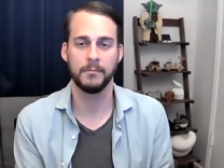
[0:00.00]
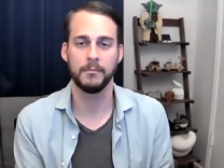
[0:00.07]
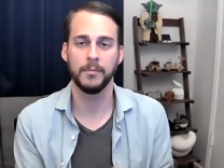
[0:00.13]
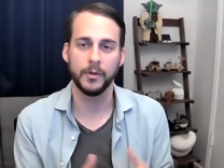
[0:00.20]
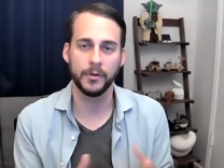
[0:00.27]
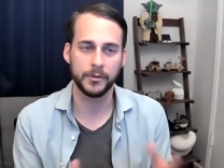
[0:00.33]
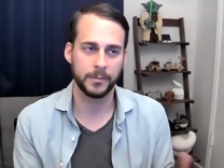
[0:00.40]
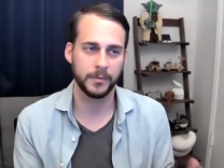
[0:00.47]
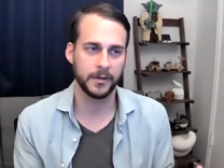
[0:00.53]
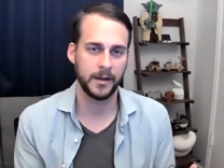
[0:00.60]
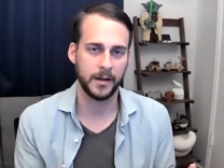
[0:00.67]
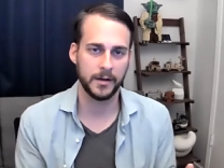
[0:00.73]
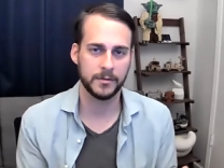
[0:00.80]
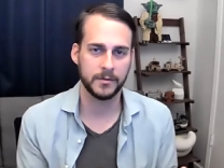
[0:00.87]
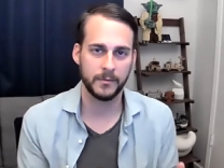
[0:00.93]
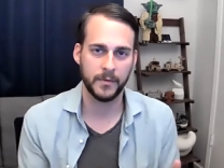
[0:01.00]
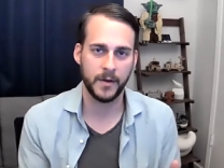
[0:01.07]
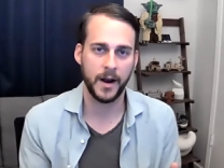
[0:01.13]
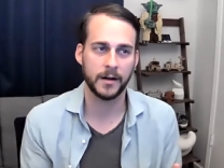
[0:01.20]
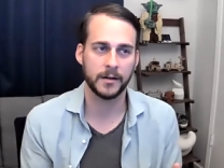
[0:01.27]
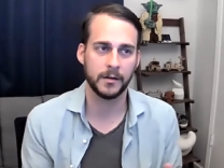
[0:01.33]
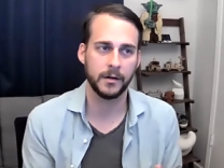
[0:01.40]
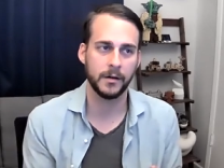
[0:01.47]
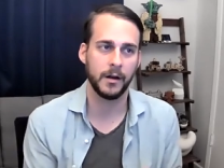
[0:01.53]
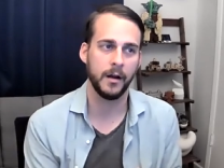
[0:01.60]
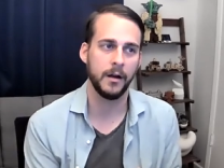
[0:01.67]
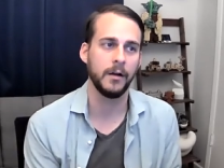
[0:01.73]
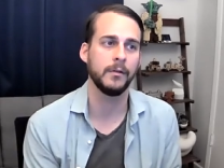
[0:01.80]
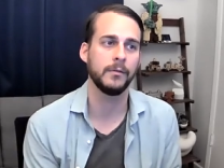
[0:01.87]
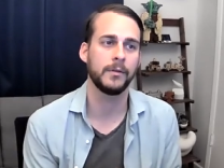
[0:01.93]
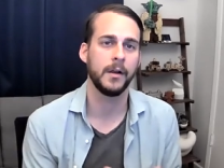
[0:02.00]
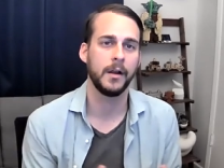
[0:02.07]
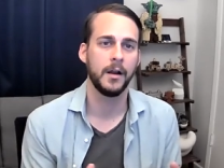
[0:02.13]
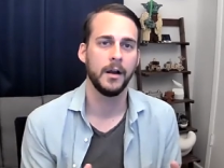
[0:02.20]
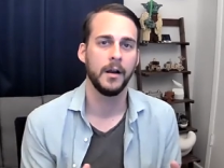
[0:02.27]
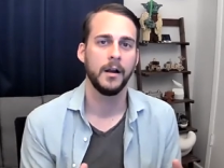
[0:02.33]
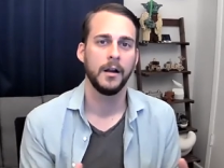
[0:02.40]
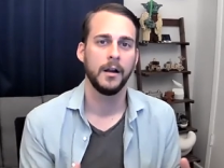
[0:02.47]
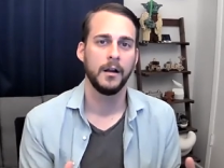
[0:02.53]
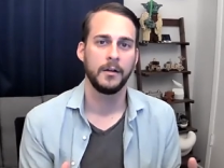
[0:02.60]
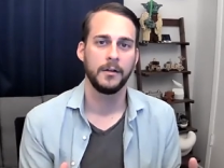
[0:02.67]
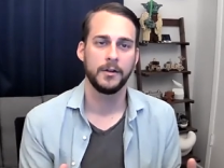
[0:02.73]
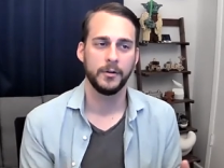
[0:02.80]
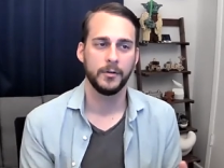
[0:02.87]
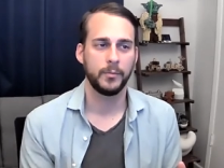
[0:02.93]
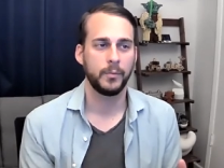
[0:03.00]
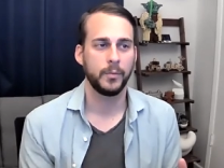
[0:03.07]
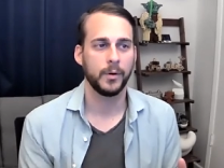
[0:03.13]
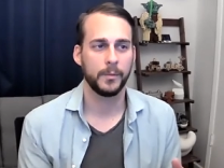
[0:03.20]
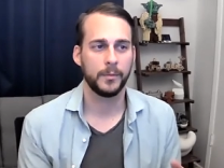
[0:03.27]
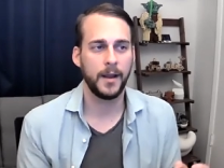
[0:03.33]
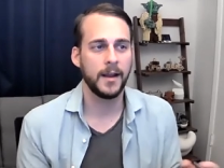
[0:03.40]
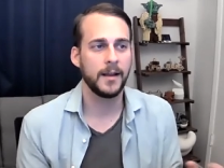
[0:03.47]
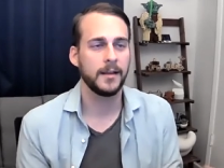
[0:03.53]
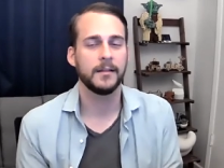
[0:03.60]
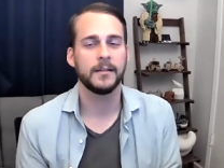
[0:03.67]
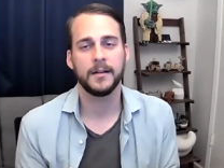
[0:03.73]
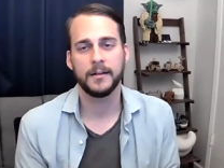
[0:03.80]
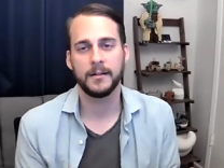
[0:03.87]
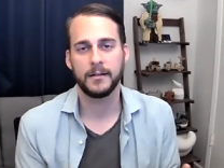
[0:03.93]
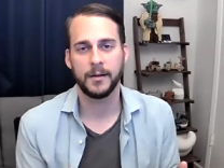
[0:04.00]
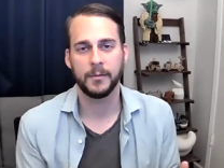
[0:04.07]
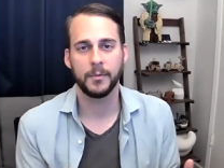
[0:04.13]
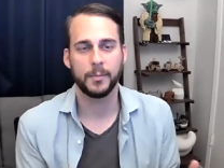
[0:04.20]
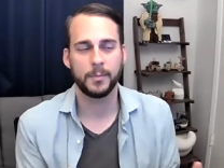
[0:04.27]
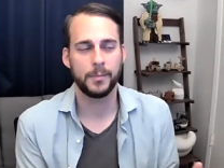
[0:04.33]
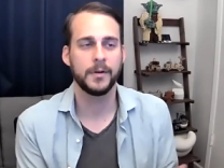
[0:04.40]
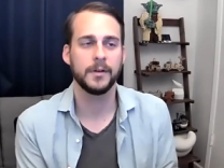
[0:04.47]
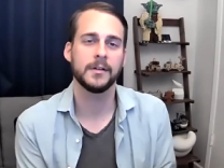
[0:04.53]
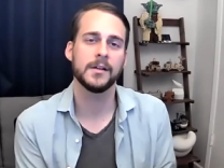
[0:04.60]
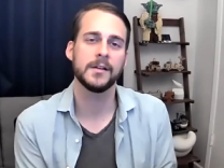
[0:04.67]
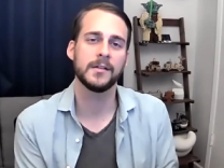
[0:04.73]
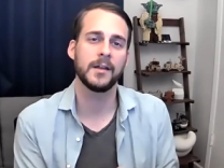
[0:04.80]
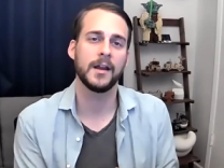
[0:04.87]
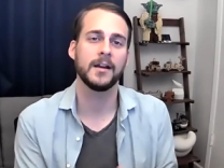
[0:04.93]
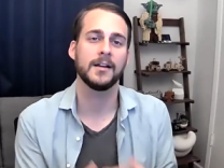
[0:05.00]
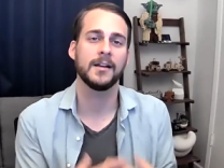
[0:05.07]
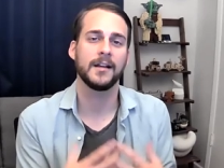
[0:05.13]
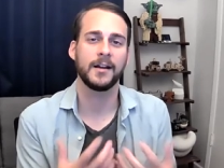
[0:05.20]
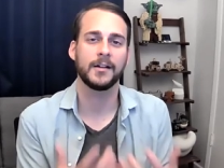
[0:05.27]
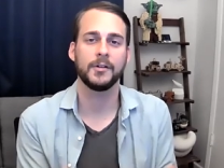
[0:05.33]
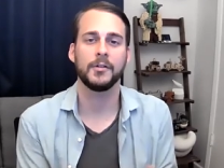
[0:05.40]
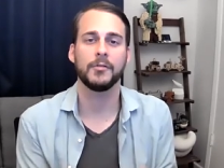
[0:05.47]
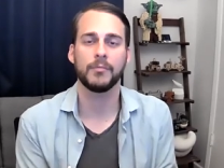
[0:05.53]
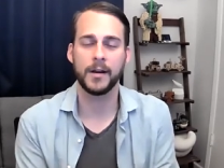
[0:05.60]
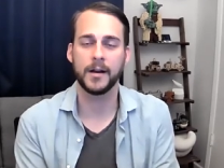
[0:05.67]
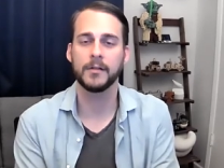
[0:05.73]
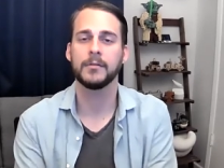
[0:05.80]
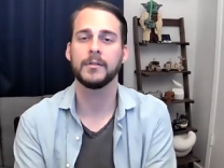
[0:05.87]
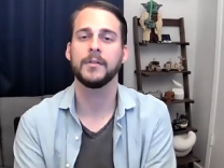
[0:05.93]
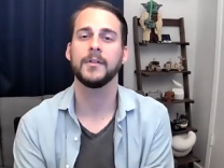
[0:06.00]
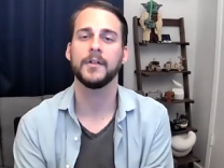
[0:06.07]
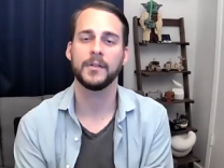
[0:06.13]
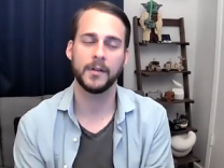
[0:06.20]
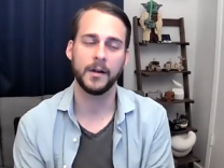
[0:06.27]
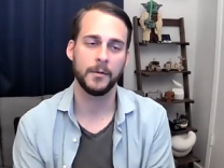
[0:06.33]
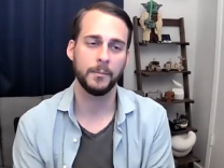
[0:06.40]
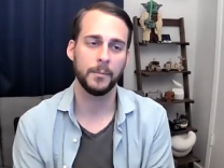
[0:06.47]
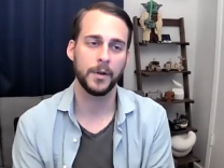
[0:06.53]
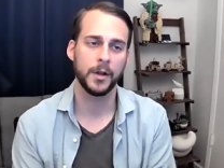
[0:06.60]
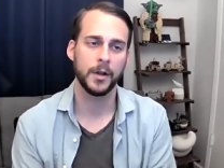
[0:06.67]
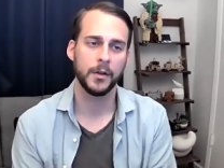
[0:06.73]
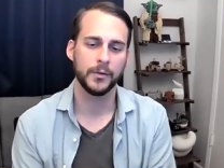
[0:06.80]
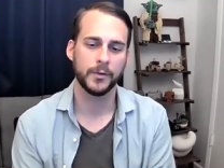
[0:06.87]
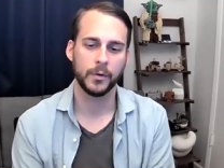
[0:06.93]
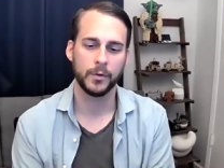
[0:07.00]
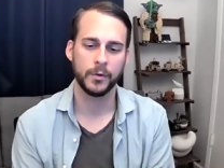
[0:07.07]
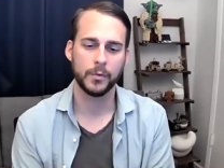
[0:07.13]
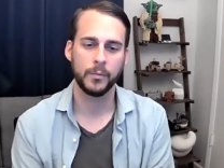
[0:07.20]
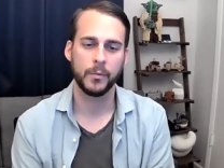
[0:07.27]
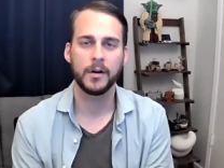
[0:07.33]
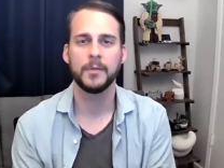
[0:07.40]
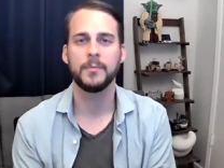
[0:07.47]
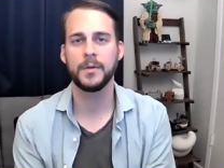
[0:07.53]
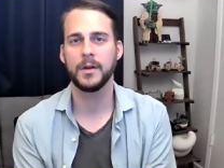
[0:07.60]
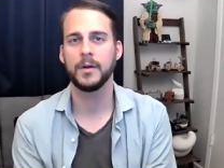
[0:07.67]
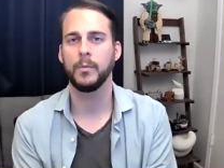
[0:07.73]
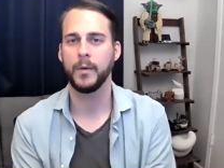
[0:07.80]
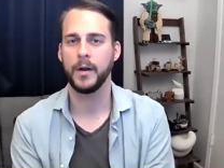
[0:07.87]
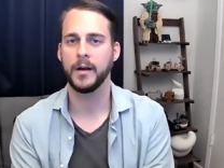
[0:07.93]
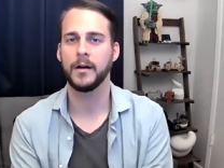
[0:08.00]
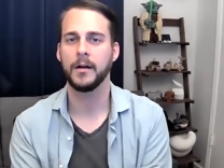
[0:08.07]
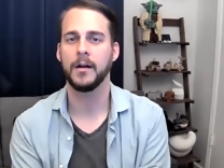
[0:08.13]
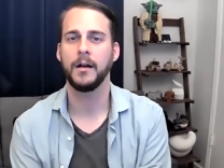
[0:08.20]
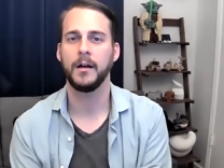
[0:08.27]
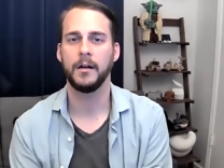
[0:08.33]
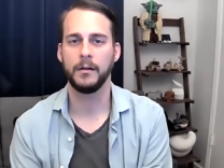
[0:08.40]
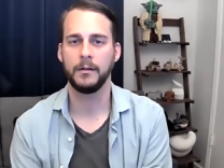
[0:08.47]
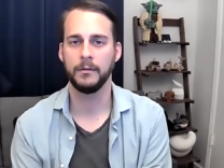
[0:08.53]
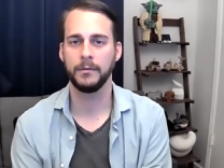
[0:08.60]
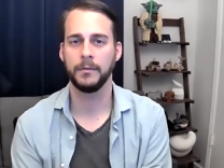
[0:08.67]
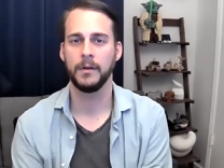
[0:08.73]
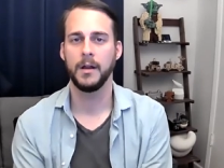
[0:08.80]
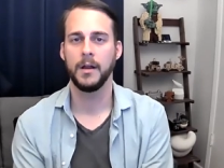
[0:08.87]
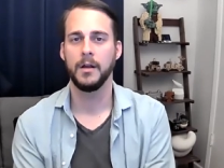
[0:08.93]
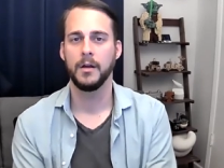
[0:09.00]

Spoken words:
a multiplication factor of we're taking this and we're putting this and it's actually greater than the sum. So you want to be aware of